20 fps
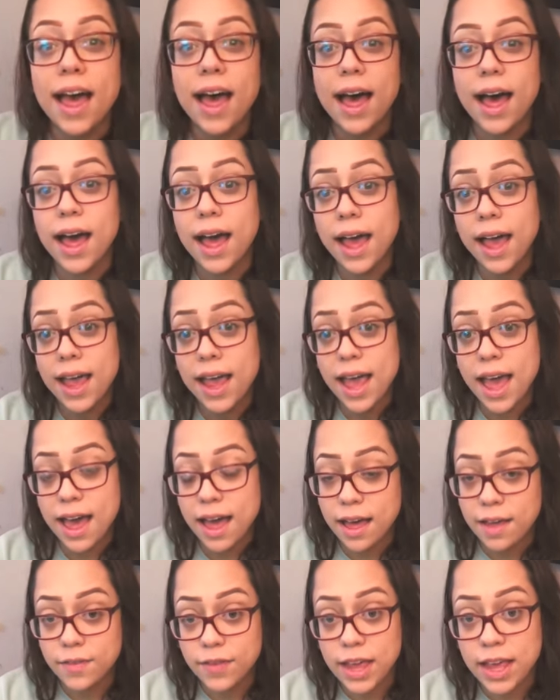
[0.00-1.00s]
I
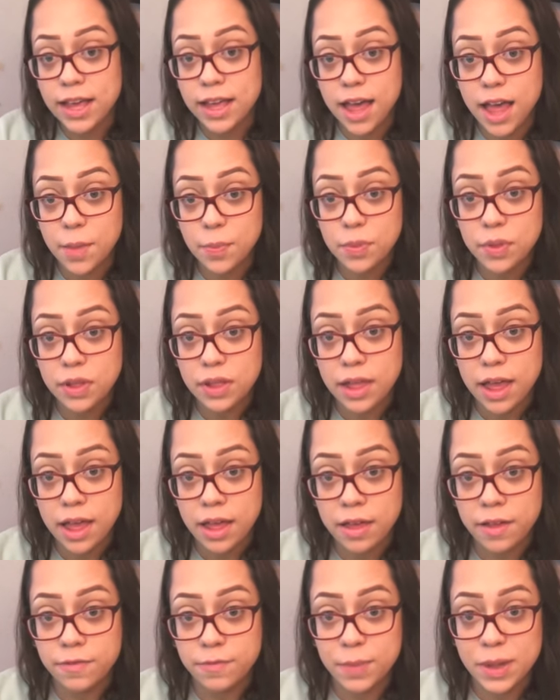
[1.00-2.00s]
have a couple
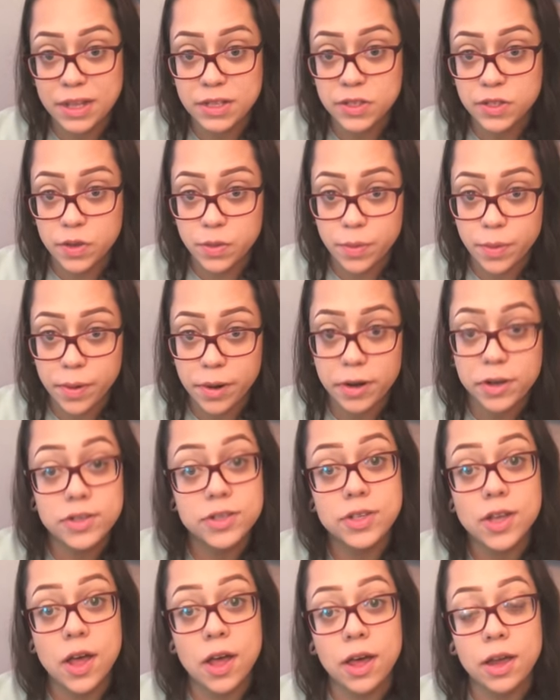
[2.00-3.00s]
of pencil marks
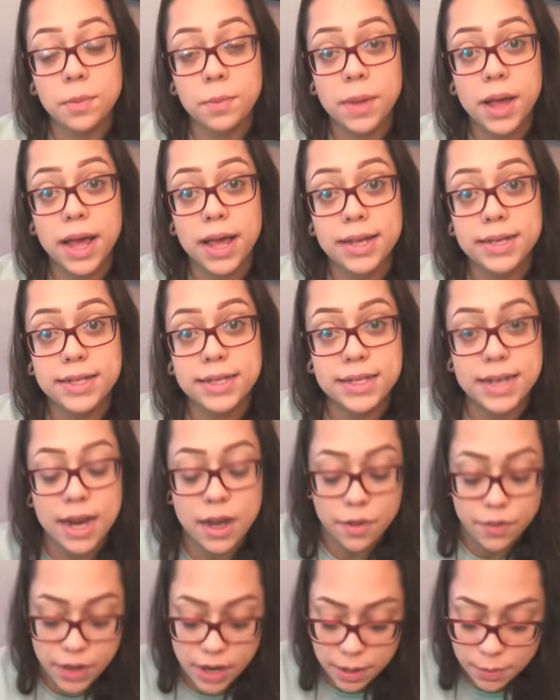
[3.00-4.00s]
on my snail
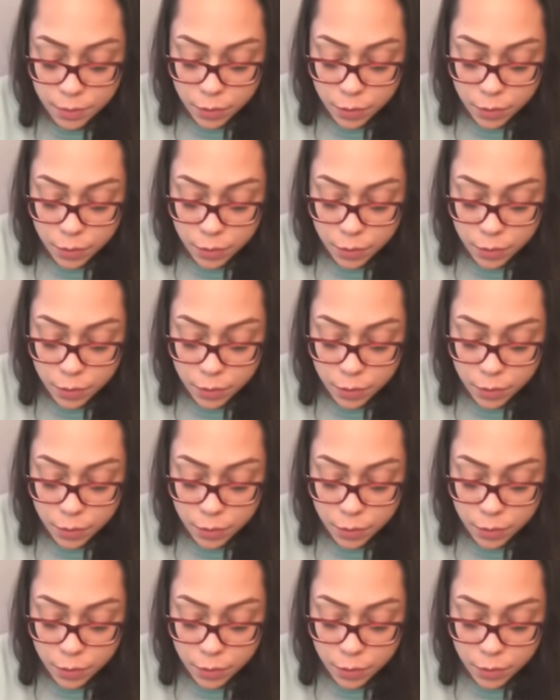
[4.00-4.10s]
that I'm